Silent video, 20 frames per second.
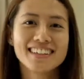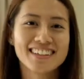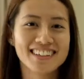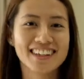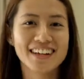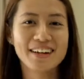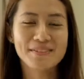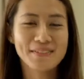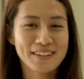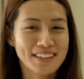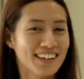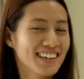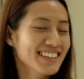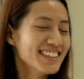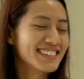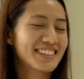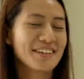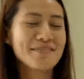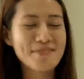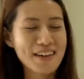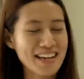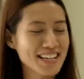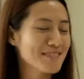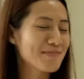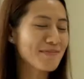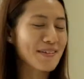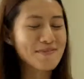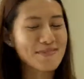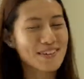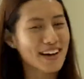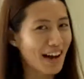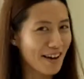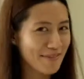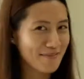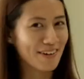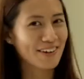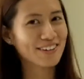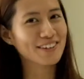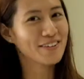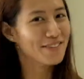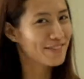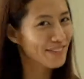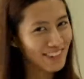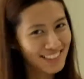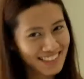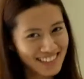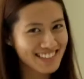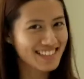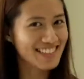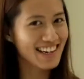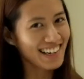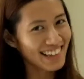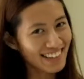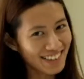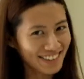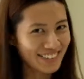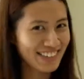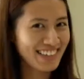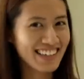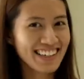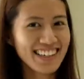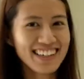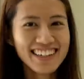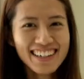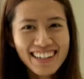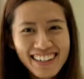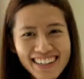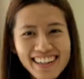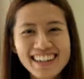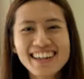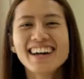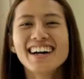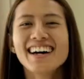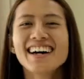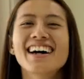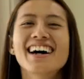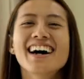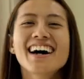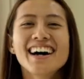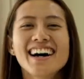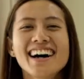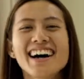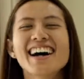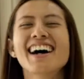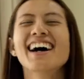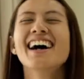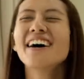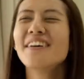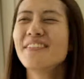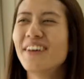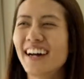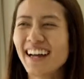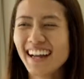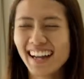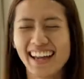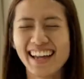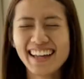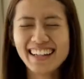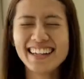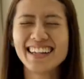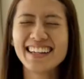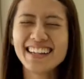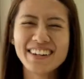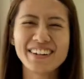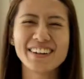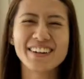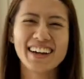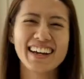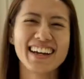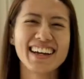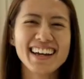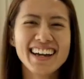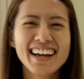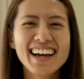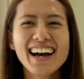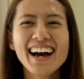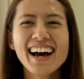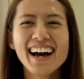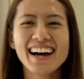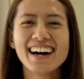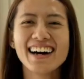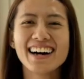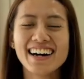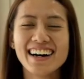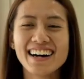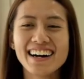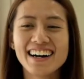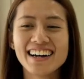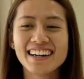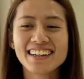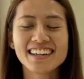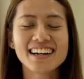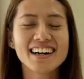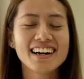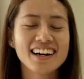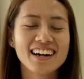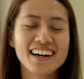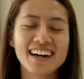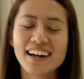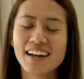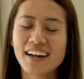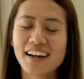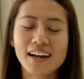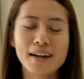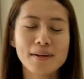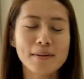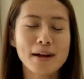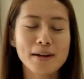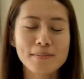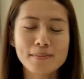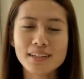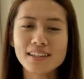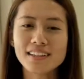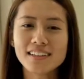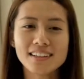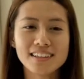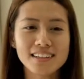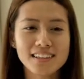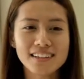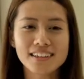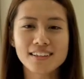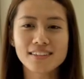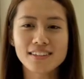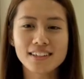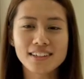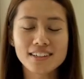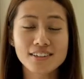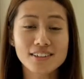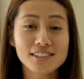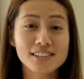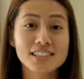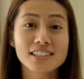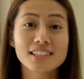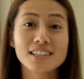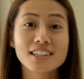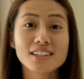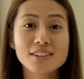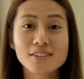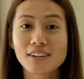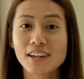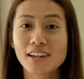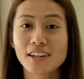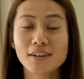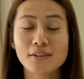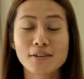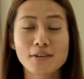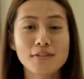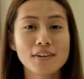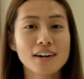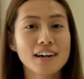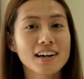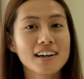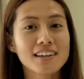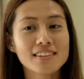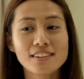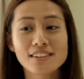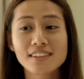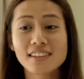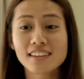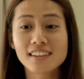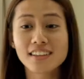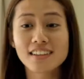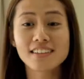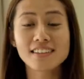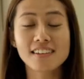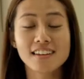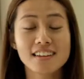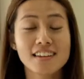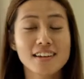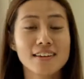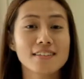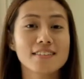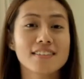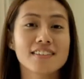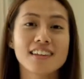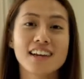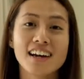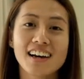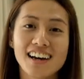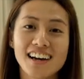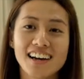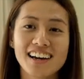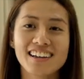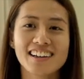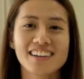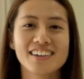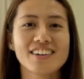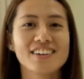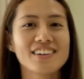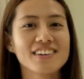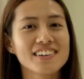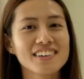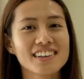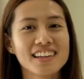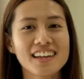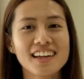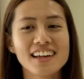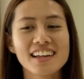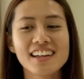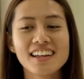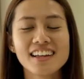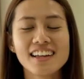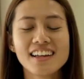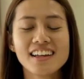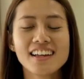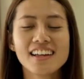Yeah, because the best people are born on 14 January. But anyway, I mean, hearing your journey together with Hans, all the things that he has done and all that.